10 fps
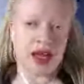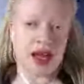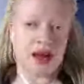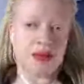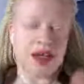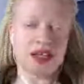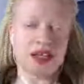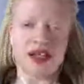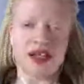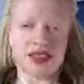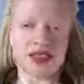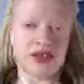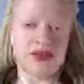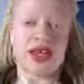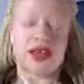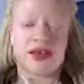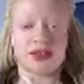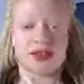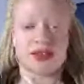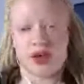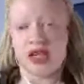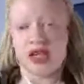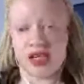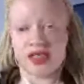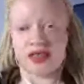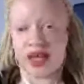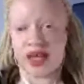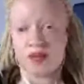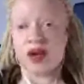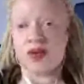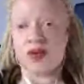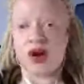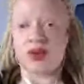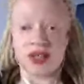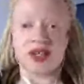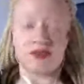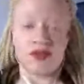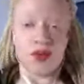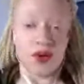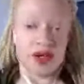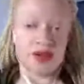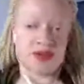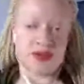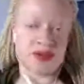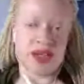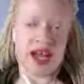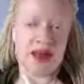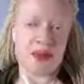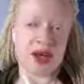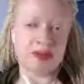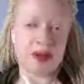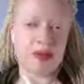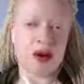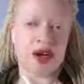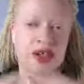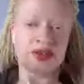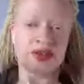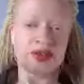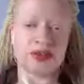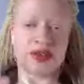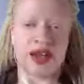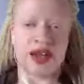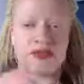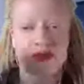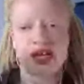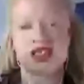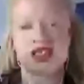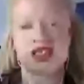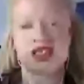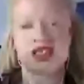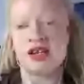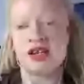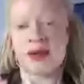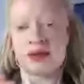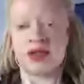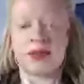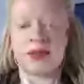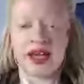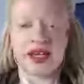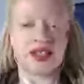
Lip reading: I'm going to guarantee you that if someone needs it, they will go looking for it. Okay. Most people are used to that information being at the bottom of the